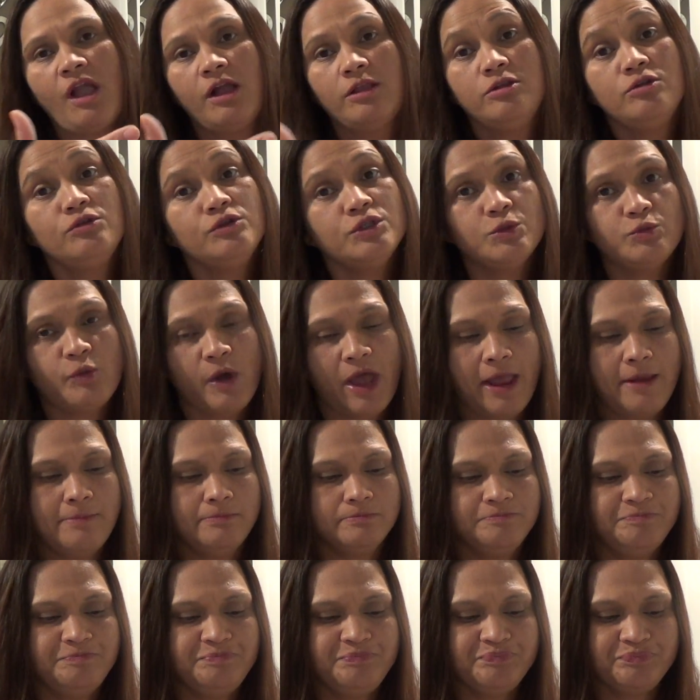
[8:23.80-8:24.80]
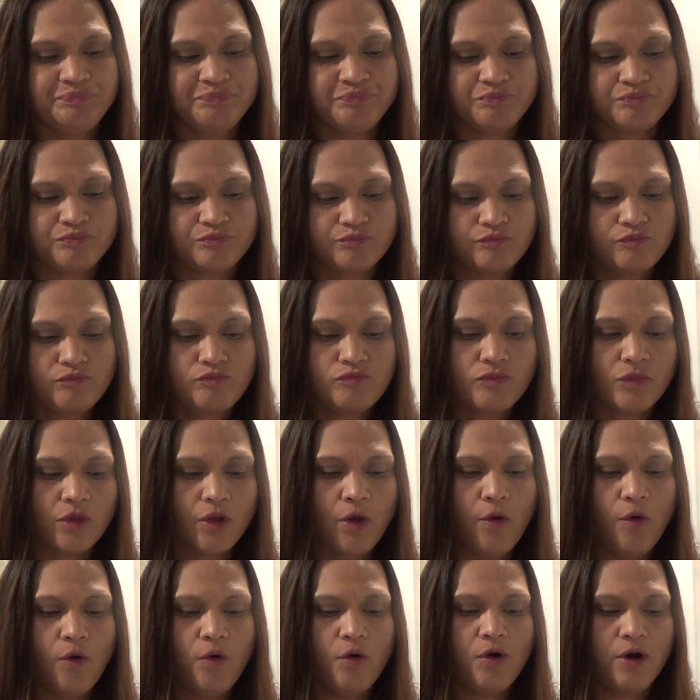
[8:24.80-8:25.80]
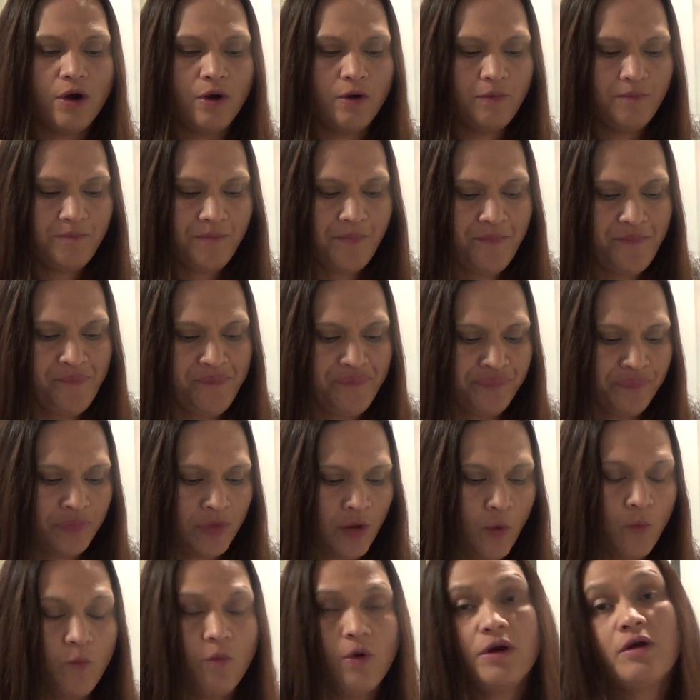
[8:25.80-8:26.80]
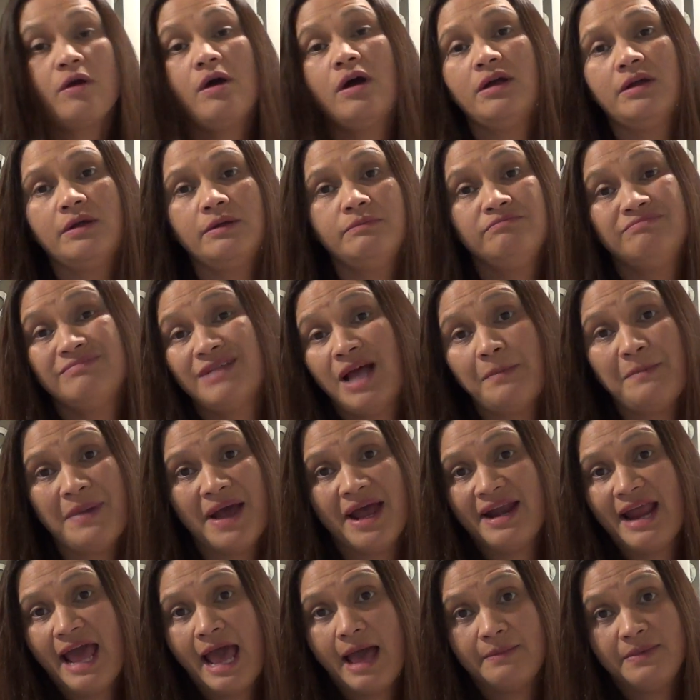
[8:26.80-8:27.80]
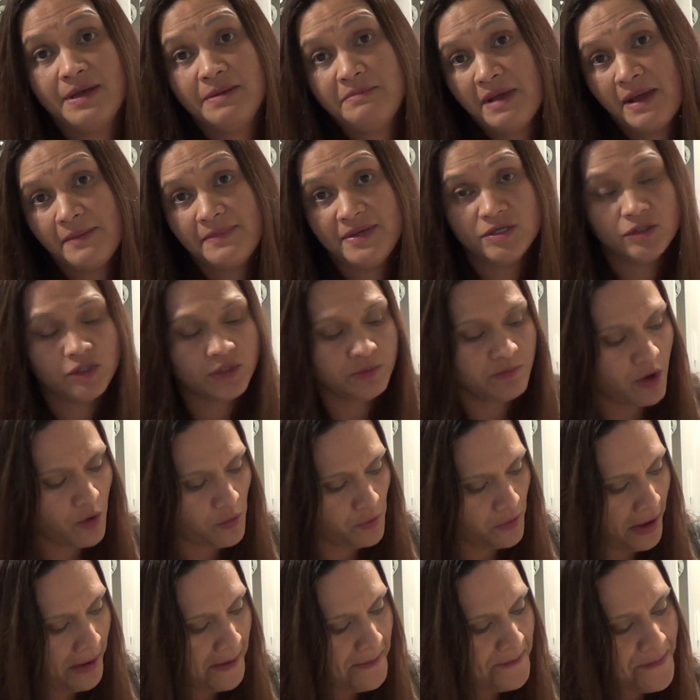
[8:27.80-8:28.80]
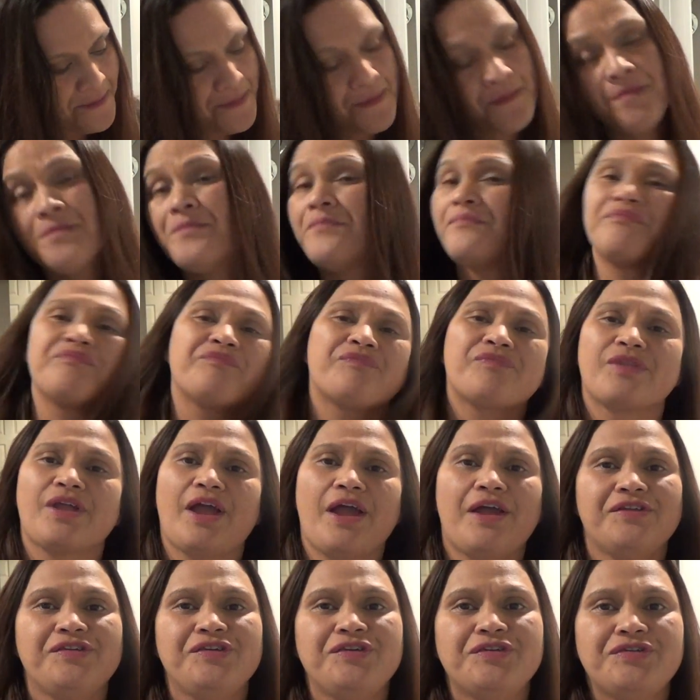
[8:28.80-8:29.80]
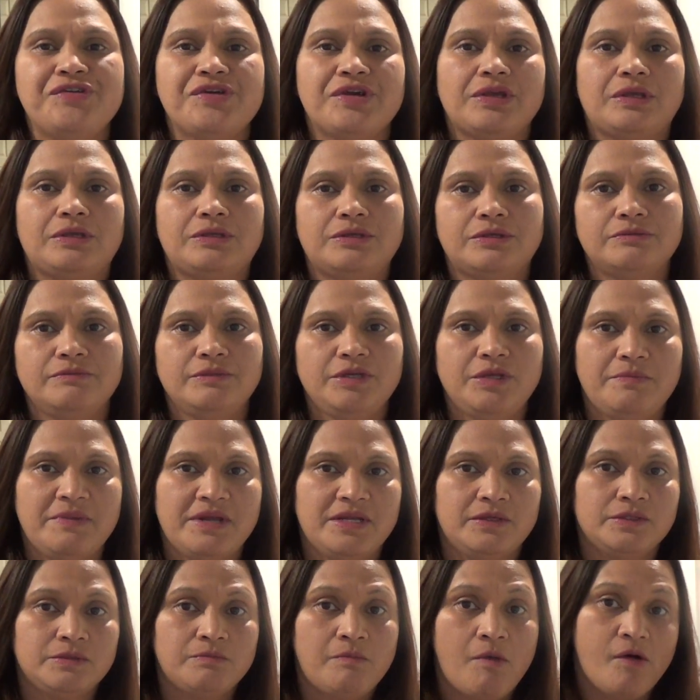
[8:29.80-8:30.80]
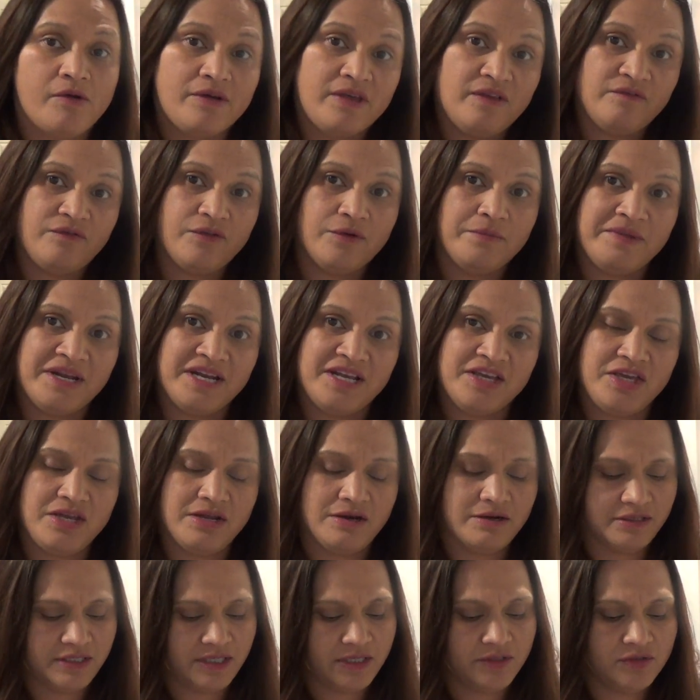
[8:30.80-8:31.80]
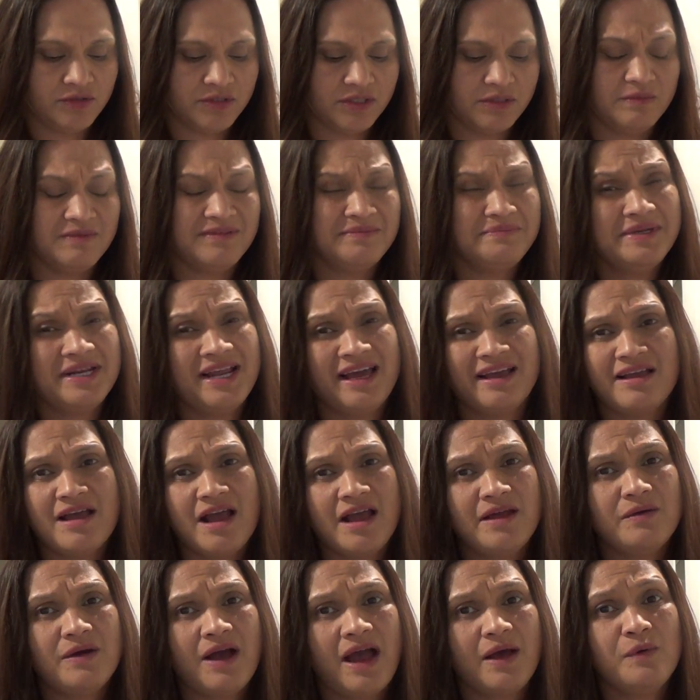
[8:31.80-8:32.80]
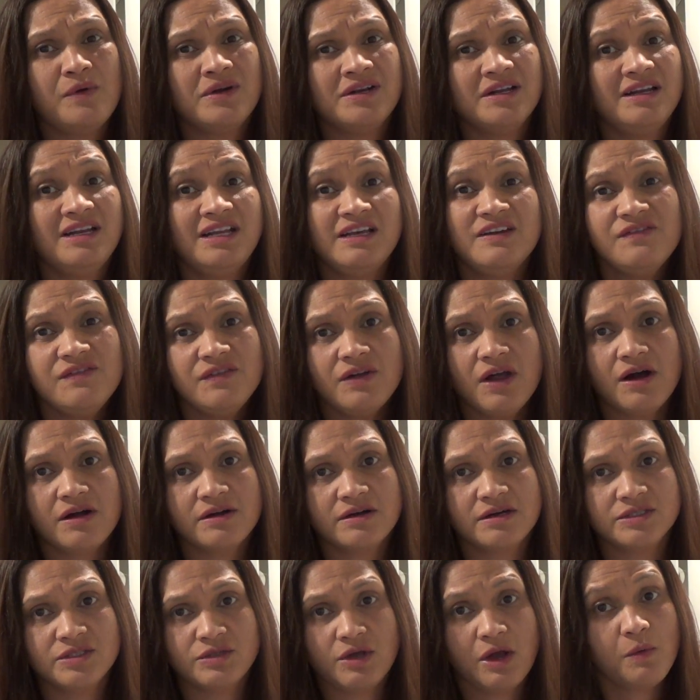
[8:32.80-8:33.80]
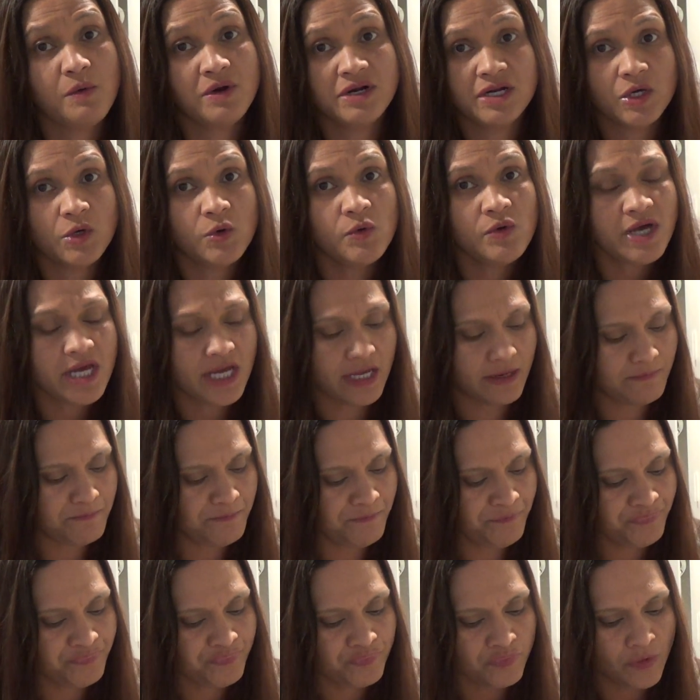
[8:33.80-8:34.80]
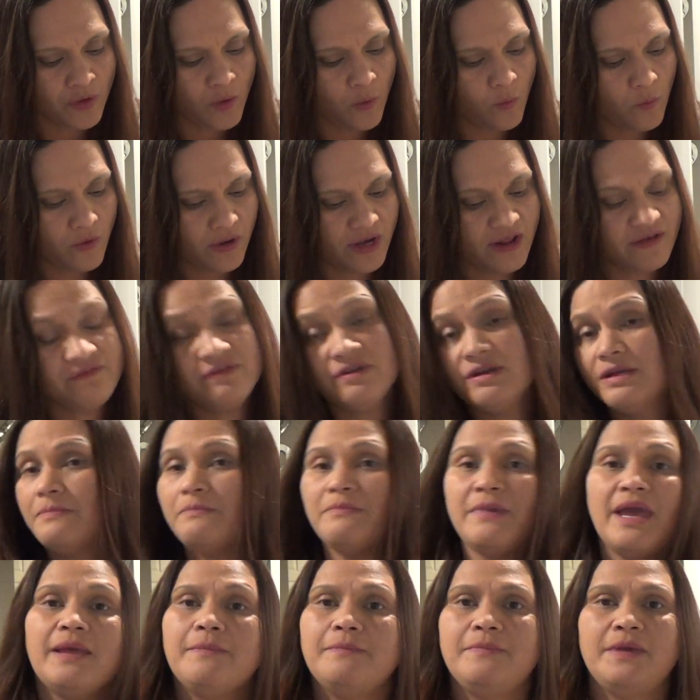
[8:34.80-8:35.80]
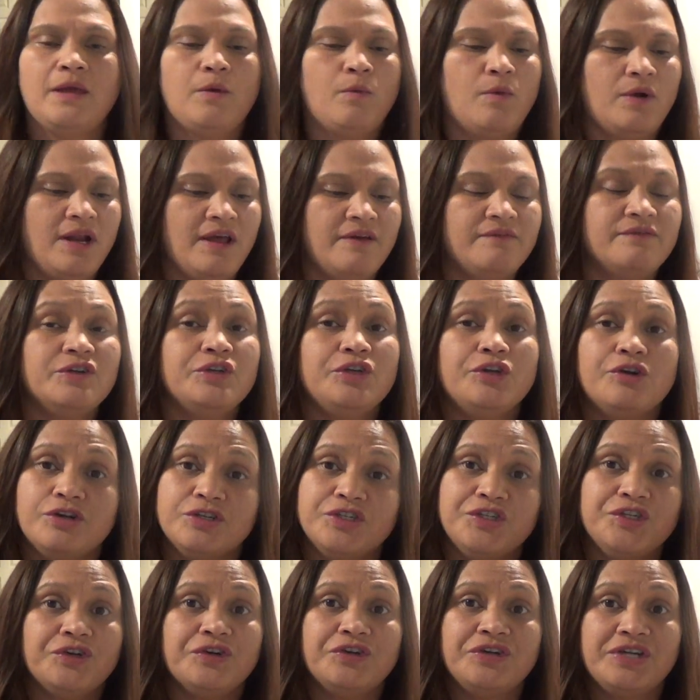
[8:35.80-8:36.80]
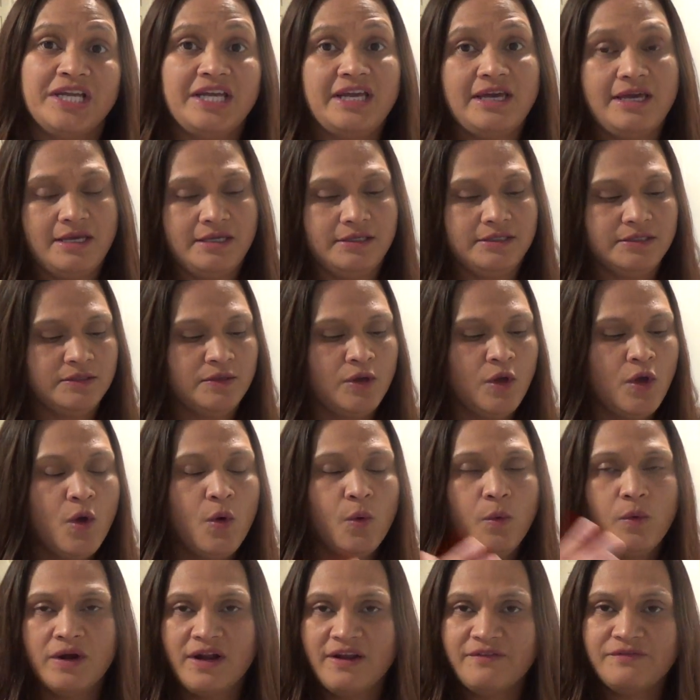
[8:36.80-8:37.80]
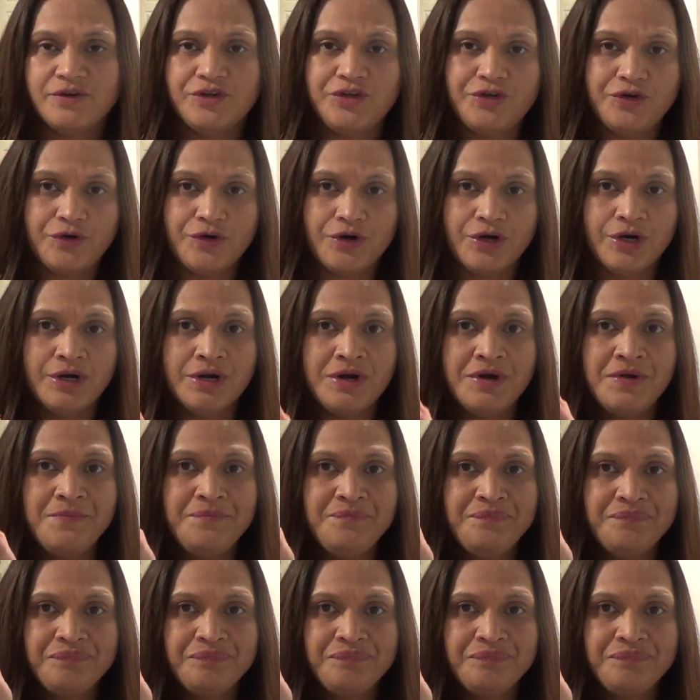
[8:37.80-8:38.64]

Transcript: lose weight or work on a bad habit, maybe you smoke and you just you've been smoking for many years and you just want to be like i, I want to live longer so i want to quit whatever it may be whatever your journey is whatever your